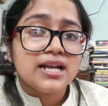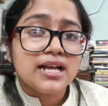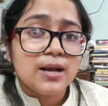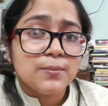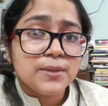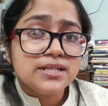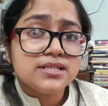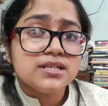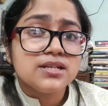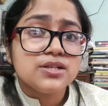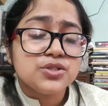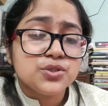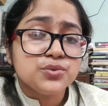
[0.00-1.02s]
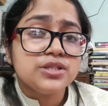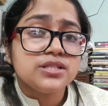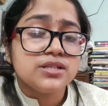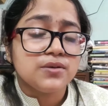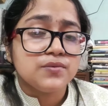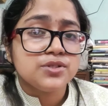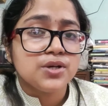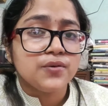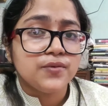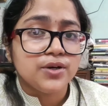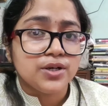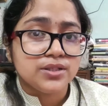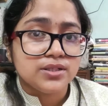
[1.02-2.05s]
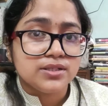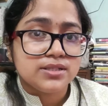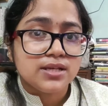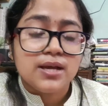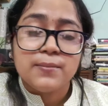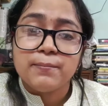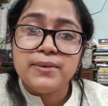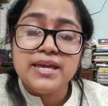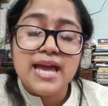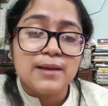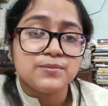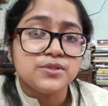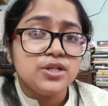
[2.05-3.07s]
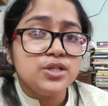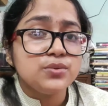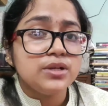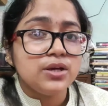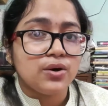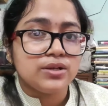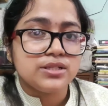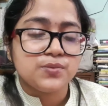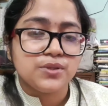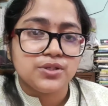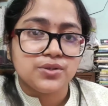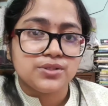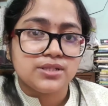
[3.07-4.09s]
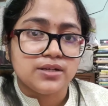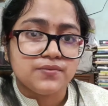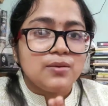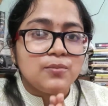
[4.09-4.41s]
commit to the service of others be absolutely honest with yourself.